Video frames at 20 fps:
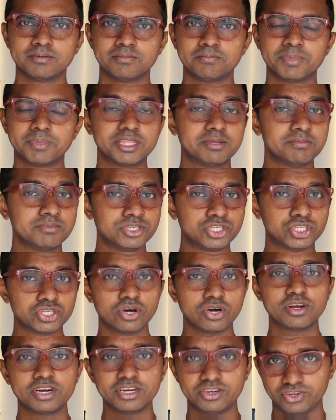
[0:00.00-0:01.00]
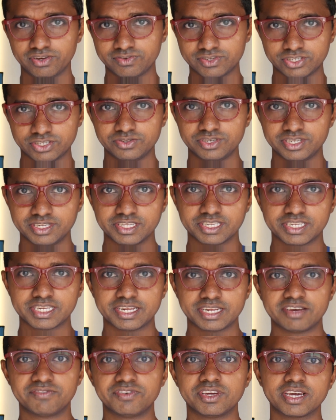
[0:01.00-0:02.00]
But the majority of students
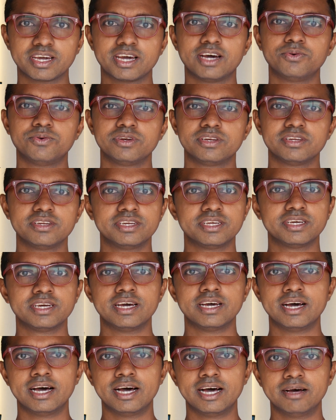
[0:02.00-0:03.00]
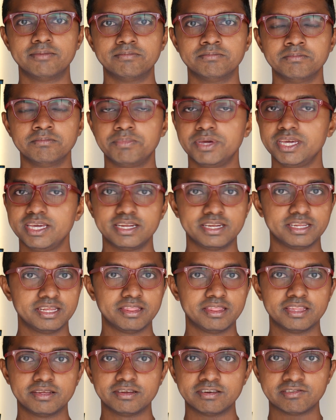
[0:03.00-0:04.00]
that I've encountered, be it
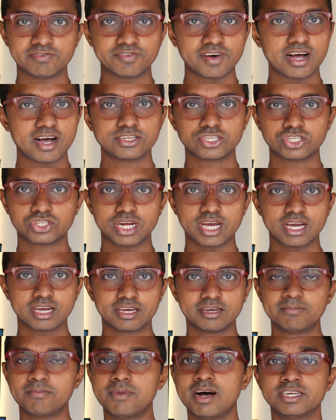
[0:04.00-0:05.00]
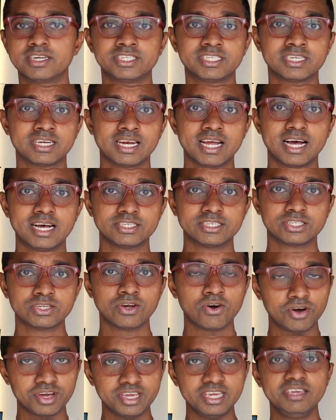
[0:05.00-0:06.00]
in the fast track, masterclass,
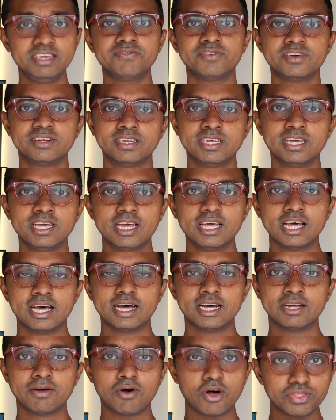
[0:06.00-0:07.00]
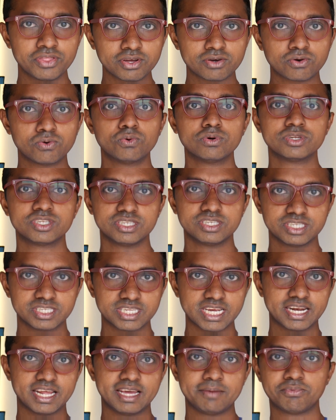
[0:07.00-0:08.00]
or even on the courses
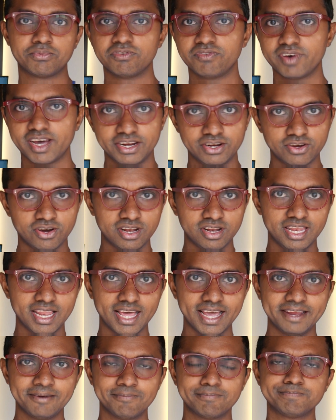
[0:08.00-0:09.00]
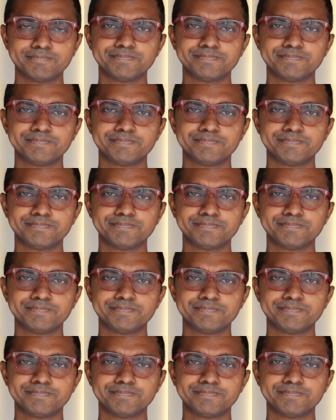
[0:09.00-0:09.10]
that I provide online,